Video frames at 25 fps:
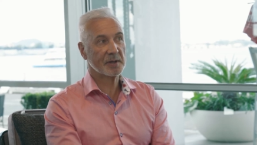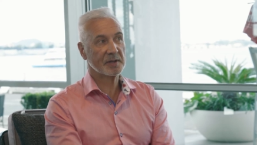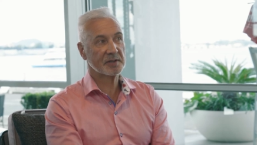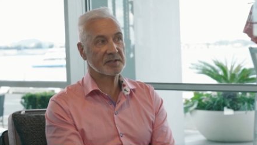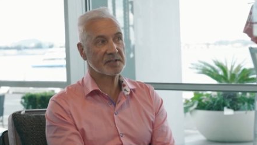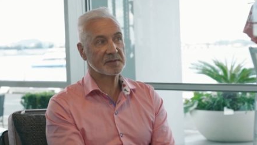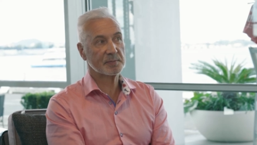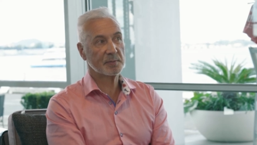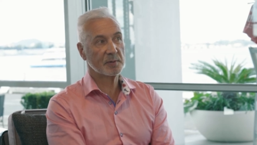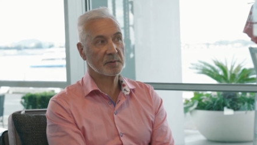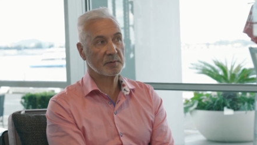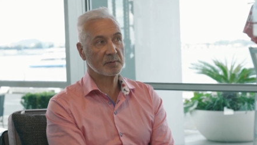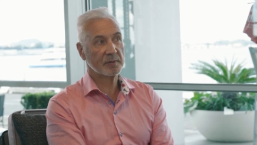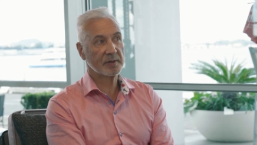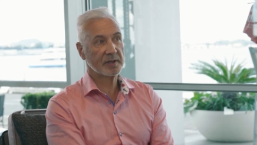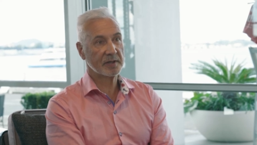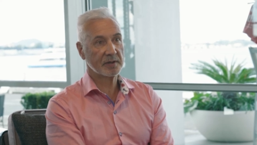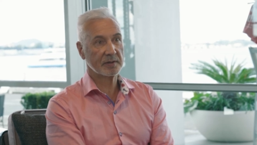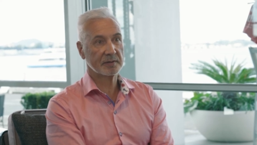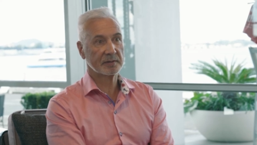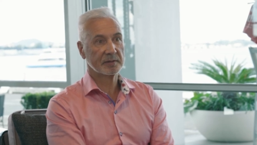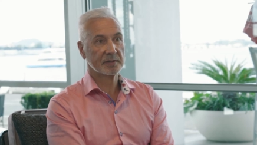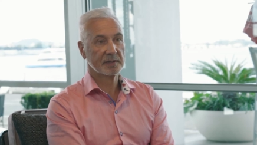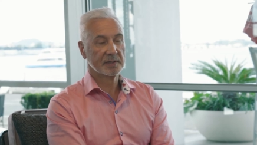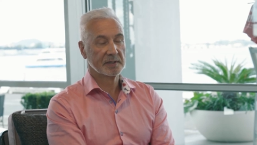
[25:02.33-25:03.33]
in motorsport. We
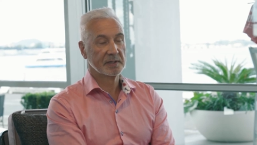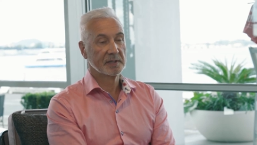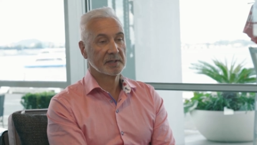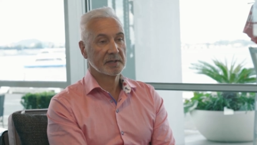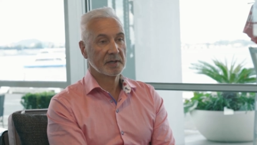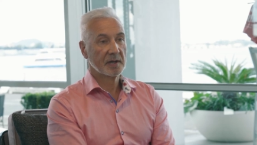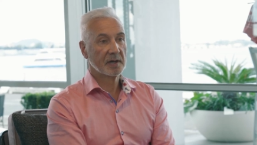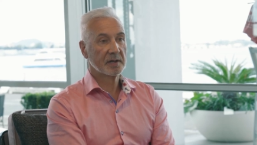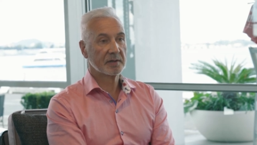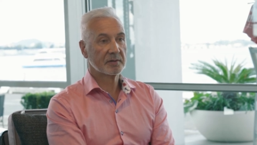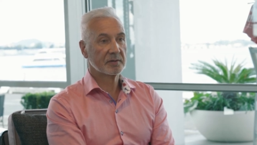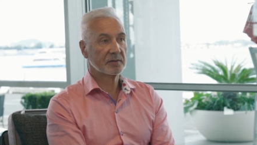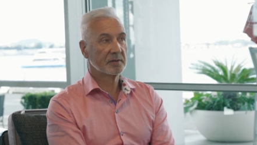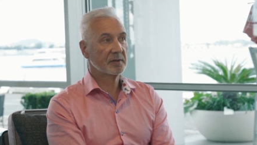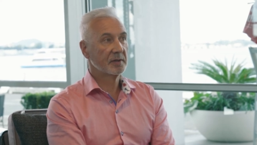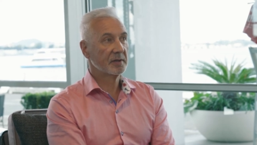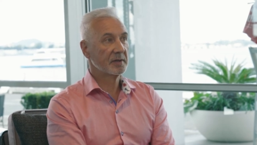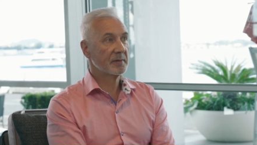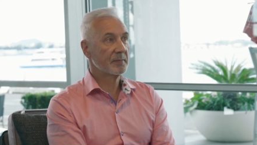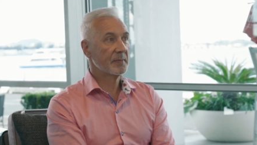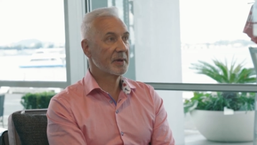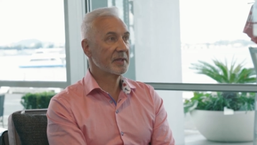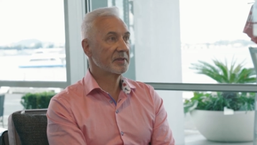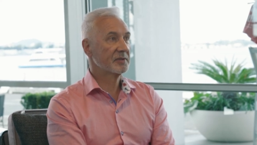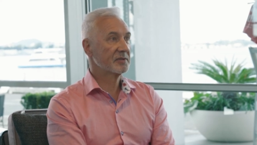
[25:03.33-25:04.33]
could, I could earn
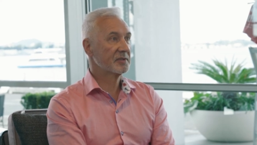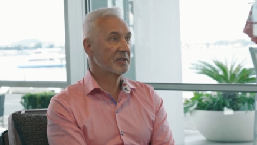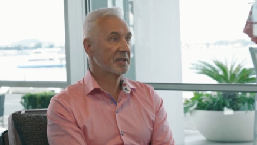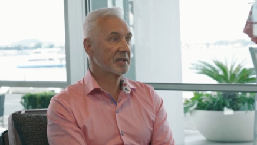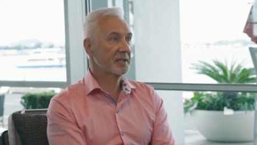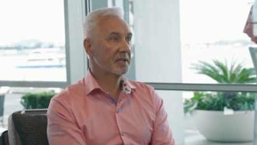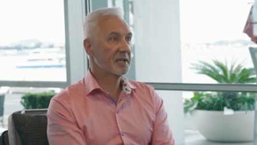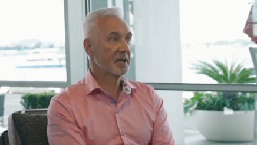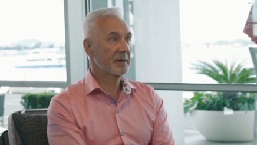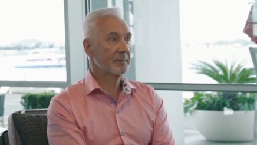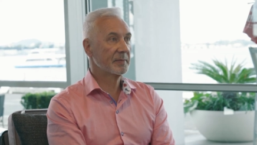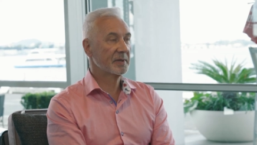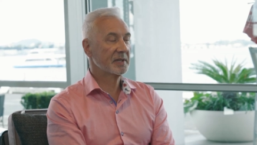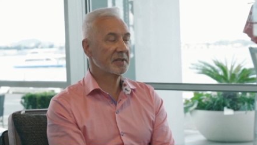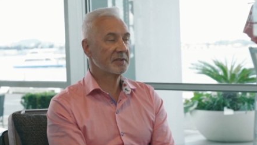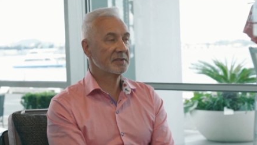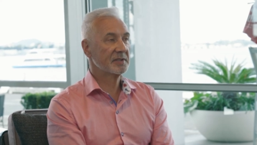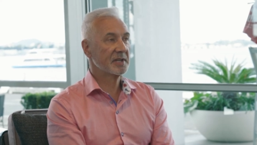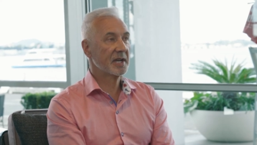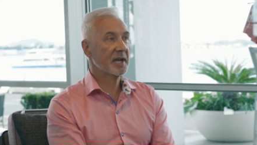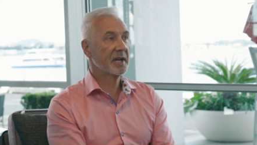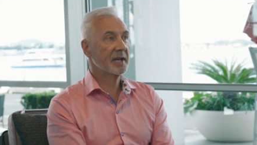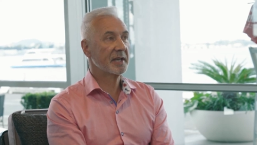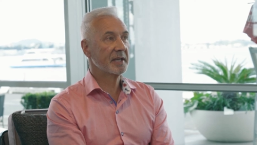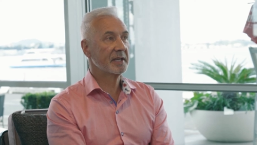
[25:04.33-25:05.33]
a month's income in a
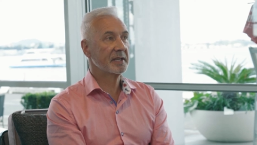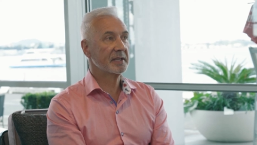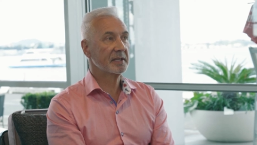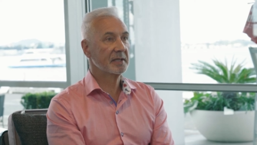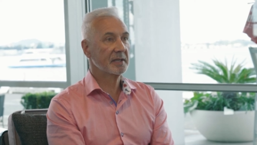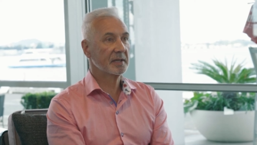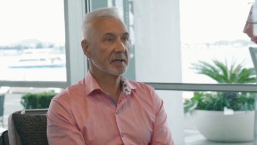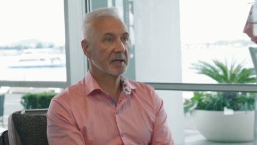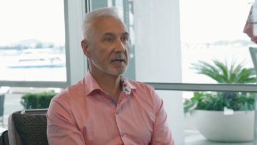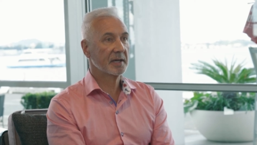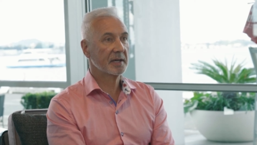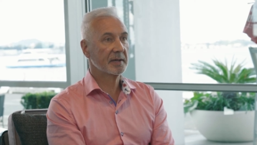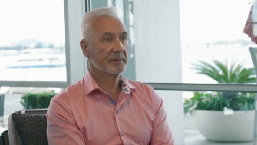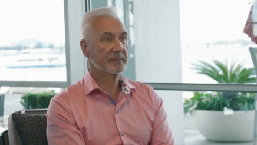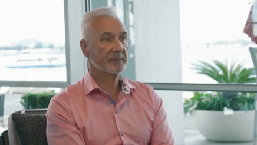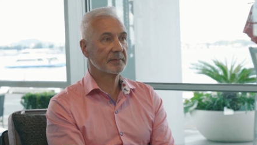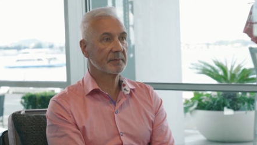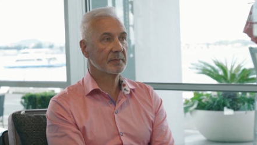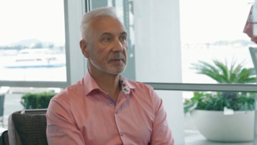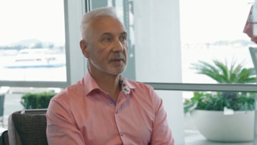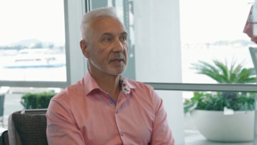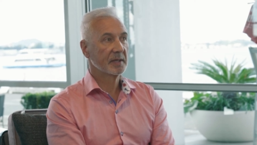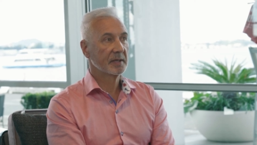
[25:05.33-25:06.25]
day, um,